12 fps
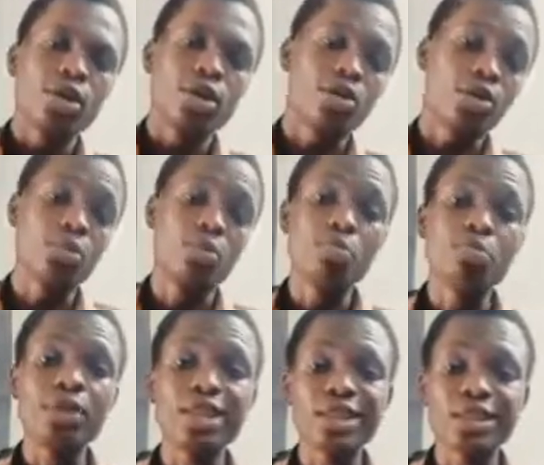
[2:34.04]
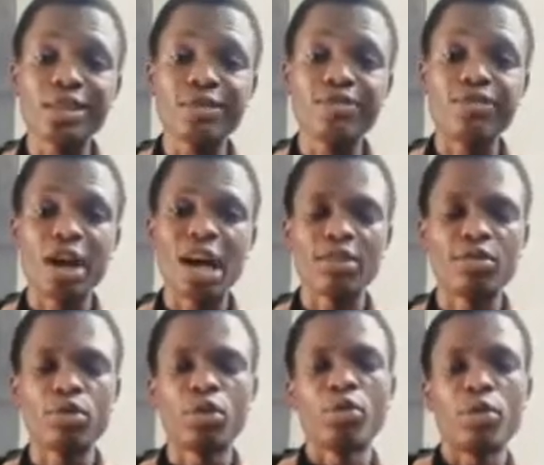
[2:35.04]
called piston valves
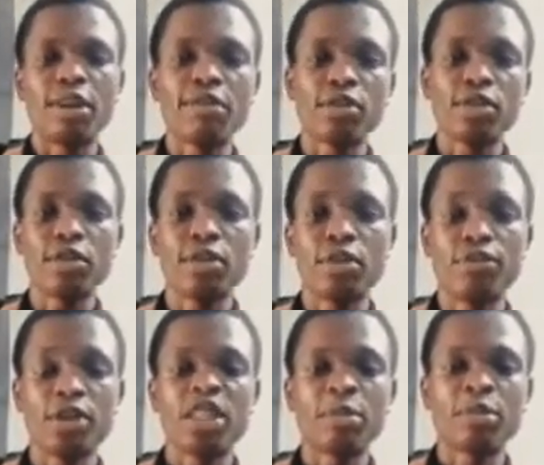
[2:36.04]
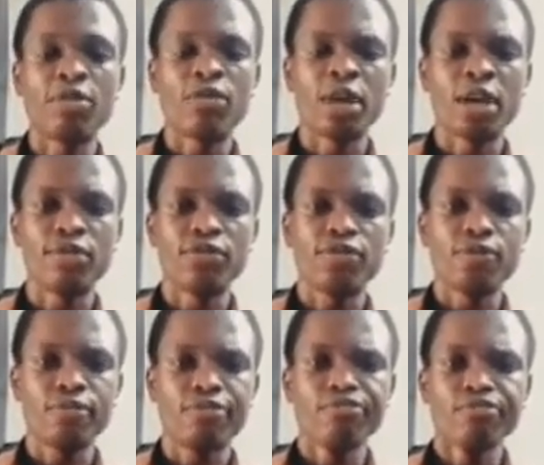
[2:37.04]
because we have different type of valves.
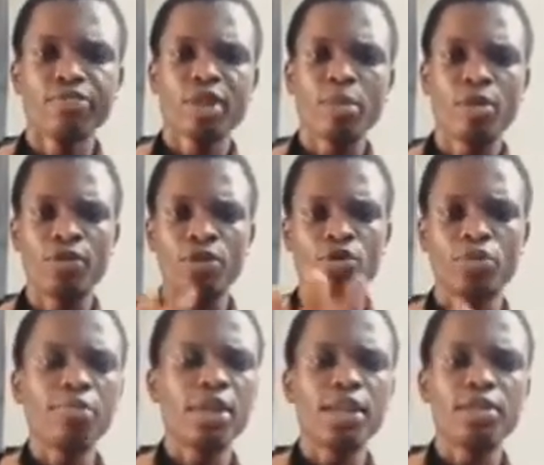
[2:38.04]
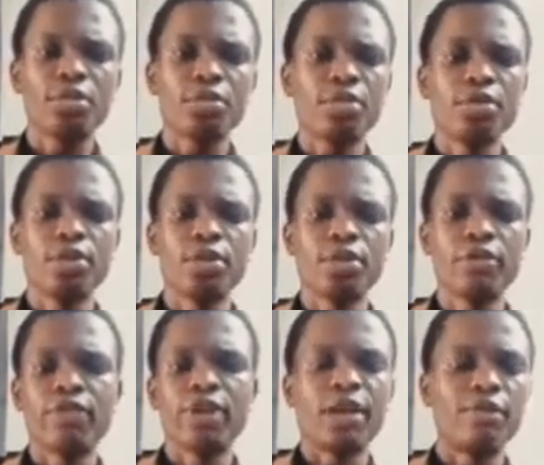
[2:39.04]
But for trumpet, it's a
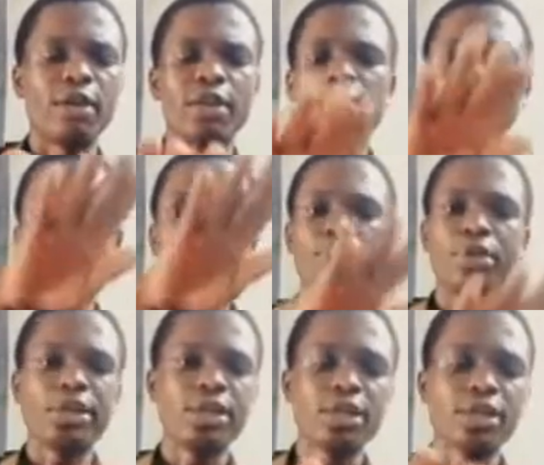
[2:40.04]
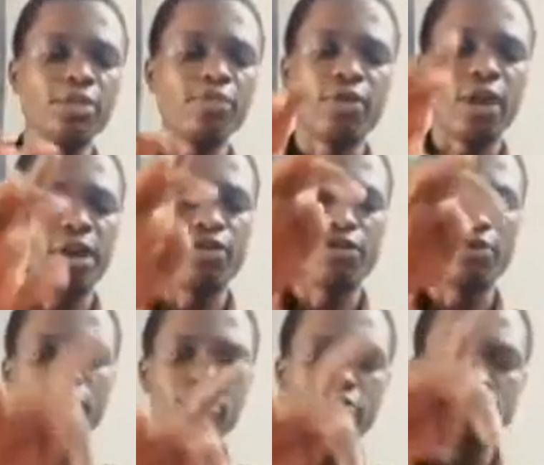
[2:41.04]
valve and it's a piston valve.
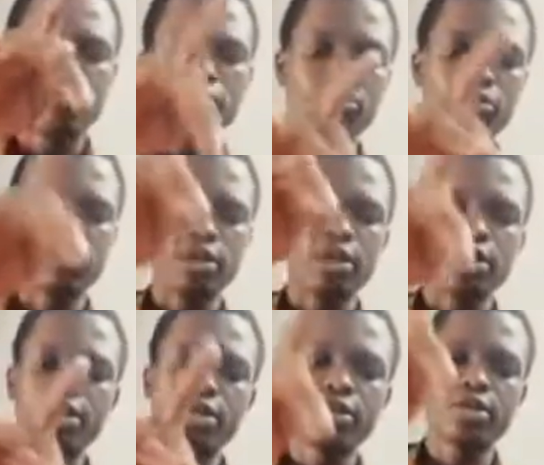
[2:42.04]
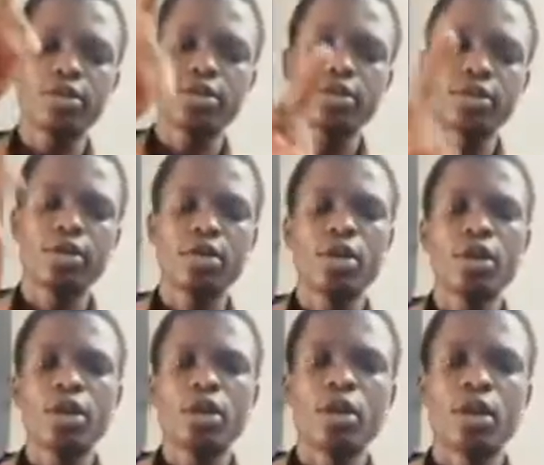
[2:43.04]

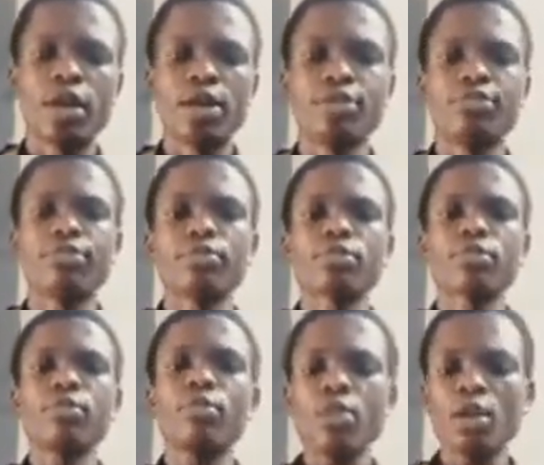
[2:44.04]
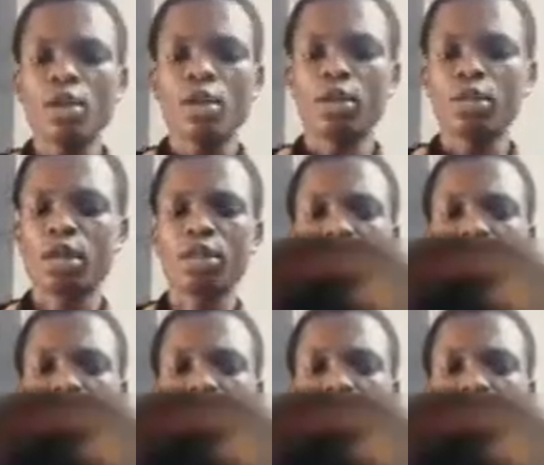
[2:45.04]
Yes. Alright. How's that?